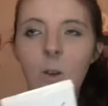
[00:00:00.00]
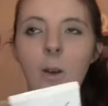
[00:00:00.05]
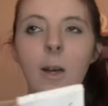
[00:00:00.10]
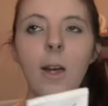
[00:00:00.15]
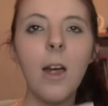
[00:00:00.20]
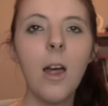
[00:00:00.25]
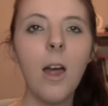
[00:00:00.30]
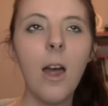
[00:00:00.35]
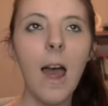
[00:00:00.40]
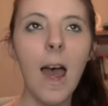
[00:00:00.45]
know.
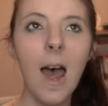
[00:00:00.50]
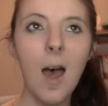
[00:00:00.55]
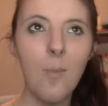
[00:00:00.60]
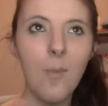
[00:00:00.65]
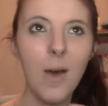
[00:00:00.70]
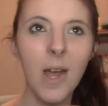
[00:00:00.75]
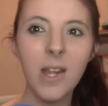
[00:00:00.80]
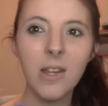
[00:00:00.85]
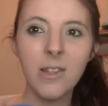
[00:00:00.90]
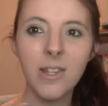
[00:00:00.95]

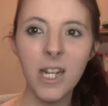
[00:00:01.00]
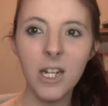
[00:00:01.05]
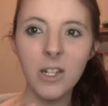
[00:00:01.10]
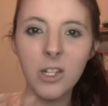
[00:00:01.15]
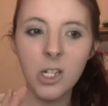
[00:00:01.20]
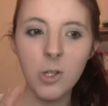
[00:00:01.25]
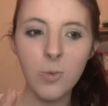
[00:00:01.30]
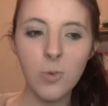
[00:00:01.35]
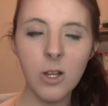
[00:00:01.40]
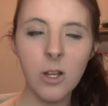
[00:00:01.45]
I
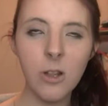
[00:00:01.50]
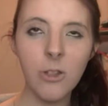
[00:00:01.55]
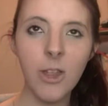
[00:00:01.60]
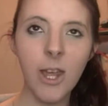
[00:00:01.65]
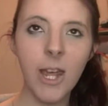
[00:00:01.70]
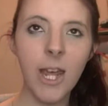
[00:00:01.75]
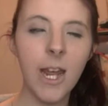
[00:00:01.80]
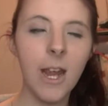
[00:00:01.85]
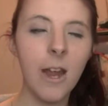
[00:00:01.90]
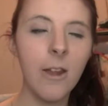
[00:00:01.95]
did use one of
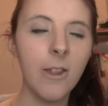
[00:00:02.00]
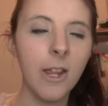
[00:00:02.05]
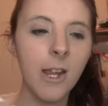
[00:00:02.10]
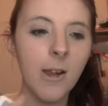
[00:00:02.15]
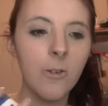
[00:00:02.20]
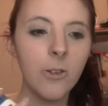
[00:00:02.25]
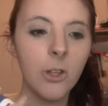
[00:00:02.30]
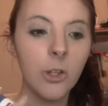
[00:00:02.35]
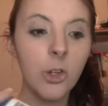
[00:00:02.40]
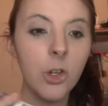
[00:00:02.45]
the, I
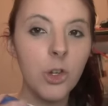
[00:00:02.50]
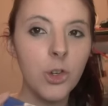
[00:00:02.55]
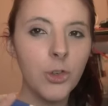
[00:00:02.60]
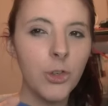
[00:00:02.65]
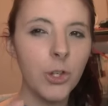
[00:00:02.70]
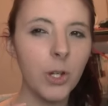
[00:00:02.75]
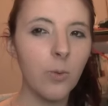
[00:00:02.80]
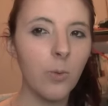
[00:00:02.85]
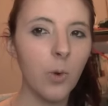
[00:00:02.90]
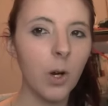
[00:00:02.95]
think it was a
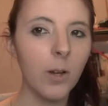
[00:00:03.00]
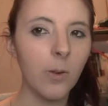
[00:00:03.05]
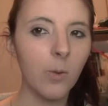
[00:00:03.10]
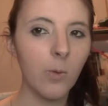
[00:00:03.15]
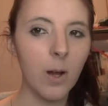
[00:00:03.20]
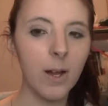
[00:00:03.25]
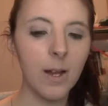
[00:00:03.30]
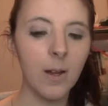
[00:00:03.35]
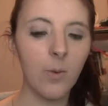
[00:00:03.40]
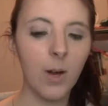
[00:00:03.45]
Neutrogena one
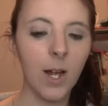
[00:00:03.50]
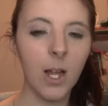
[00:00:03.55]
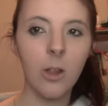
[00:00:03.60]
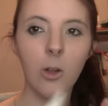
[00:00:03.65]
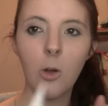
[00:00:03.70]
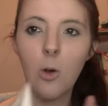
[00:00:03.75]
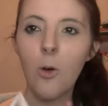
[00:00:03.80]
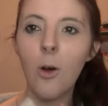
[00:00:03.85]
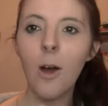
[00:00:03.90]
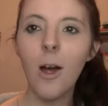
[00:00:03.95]
quite a while
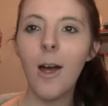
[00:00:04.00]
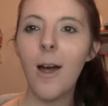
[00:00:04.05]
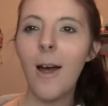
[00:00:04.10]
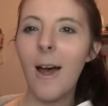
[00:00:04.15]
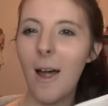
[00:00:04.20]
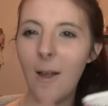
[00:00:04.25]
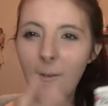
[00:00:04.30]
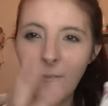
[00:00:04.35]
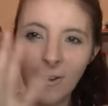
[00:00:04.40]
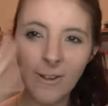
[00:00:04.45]
ago.
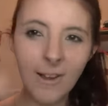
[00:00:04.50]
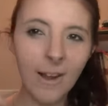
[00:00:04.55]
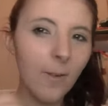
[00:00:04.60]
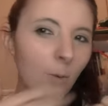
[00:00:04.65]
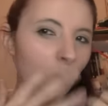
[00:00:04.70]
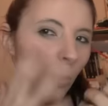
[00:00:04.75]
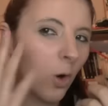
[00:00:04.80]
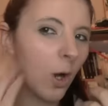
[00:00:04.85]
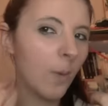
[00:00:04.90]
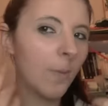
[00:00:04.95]
I really like
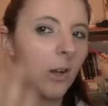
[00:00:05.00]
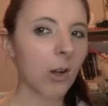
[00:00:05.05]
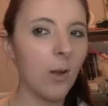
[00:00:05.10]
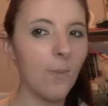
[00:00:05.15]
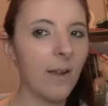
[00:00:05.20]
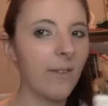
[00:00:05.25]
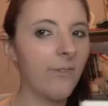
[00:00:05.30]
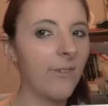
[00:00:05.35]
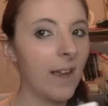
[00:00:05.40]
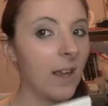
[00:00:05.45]
the warming
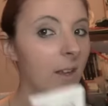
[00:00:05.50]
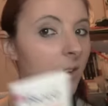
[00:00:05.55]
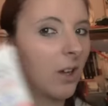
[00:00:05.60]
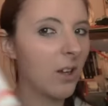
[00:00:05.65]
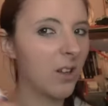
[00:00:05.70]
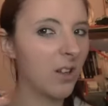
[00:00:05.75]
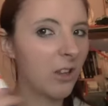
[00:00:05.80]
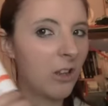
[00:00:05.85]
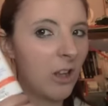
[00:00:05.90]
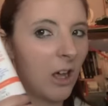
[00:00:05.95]
on my face,
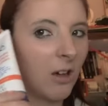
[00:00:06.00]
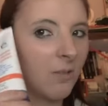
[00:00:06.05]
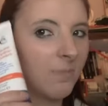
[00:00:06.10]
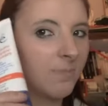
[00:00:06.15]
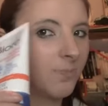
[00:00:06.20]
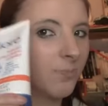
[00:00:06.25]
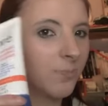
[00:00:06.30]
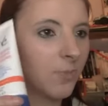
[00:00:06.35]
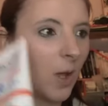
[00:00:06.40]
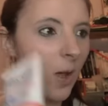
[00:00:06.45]
so I just thought,
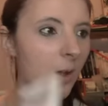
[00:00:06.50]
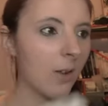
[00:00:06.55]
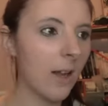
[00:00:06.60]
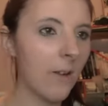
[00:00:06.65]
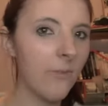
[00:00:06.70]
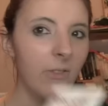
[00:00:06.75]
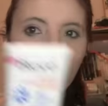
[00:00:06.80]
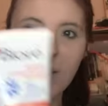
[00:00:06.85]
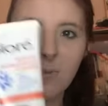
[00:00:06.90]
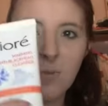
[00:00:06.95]
I'll
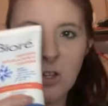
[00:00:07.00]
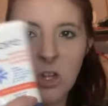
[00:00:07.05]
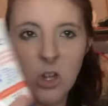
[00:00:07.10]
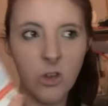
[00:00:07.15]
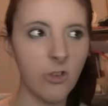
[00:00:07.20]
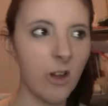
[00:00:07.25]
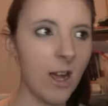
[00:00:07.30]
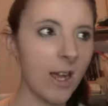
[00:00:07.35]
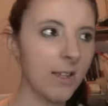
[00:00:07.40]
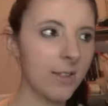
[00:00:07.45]
give this one
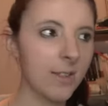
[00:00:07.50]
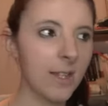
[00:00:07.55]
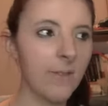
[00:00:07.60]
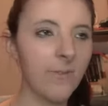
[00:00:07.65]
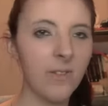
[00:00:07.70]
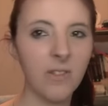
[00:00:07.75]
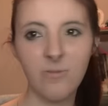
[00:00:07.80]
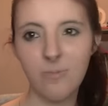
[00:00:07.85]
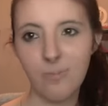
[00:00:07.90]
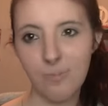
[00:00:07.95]
a try, see
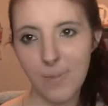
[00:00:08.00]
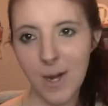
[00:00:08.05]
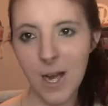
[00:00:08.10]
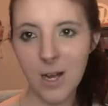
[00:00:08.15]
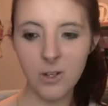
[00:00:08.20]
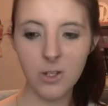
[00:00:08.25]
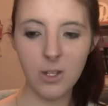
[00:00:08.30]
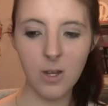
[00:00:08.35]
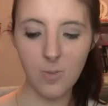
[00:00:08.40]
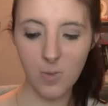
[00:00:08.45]
if it
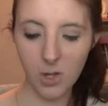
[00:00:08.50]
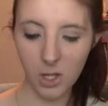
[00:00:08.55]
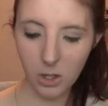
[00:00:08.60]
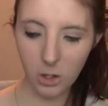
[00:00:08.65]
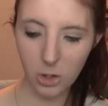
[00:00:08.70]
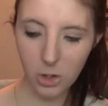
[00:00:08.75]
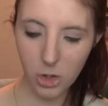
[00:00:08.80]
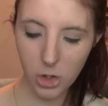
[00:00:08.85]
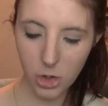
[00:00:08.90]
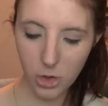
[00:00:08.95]
matches up with
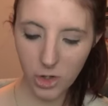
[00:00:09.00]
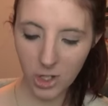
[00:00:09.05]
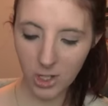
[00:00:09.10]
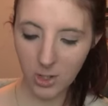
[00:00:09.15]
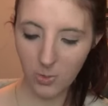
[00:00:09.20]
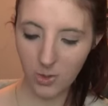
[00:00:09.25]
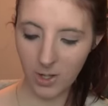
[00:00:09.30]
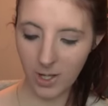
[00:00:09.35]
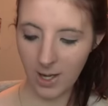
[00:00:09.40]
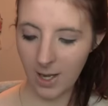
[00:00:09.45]
the
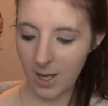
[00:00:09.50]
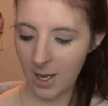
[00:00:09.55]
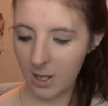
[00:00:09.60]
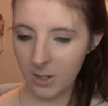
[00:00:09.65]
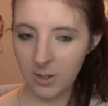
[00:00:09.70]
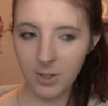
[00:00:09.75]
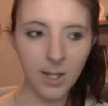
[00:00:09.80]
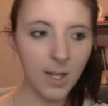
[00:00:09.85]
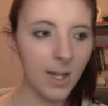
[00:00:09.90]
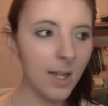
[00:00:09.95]
Neutrogena one I
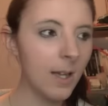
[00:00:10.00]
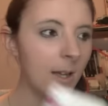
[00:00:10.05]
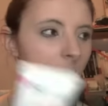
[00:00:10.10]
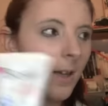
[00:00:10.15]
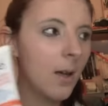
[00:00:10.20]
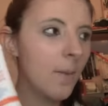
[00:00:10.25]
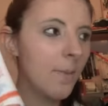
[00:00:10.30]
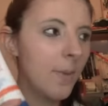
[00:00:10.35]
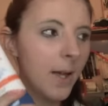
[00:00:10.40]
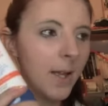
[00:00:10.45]
had.
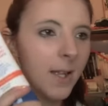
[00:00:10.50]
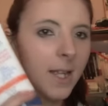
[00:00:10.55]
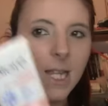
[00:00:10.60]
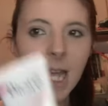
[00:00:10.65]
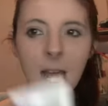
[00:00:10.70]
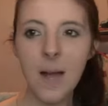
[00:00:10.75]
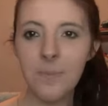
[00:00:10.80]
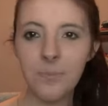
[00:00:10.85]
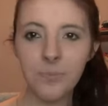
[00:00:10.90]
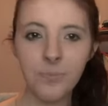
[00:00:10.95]
But
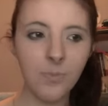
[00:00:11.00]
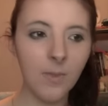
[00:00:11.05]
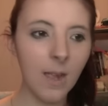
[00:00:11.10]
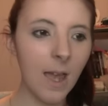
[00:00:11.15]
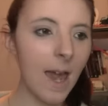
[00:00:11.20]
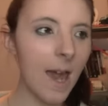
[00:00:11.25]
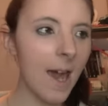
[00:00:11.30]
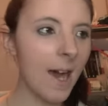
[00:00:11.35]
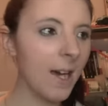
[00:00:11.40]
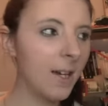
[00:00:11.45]
yeah,
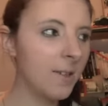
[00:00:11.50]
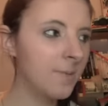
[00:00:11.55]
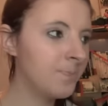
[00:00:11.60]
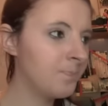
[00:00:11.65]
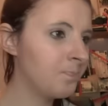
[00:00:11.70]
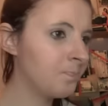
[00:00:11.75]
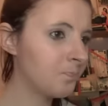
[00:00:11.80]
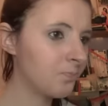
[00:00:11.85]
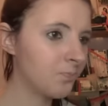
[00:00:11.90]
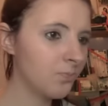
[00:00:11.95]

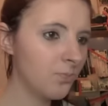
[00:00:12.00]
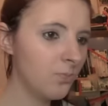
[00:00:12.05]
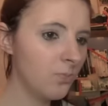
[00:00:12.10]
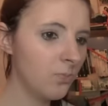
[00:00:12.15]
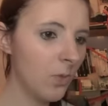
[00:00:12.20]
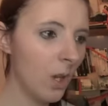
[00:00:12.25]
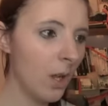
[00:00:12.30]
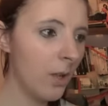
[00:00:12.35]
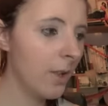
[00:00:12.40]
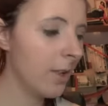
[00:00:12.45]
I
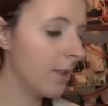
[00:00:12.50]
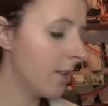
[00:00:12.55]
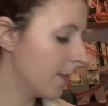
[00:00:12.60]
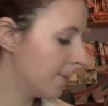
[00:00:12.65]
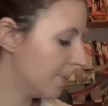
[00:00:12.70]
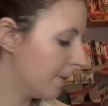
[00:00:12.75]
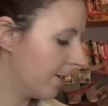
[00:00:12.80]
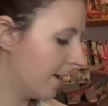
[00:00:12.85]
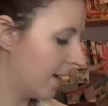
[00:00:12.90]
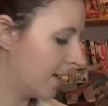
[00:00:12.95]
think
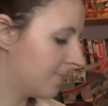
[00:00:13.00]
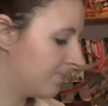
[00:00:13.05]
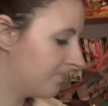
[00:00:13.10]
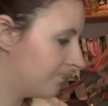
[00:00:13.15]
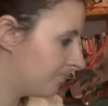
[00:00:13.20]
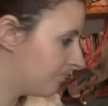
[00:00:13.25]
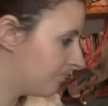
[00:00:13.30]
that's about it.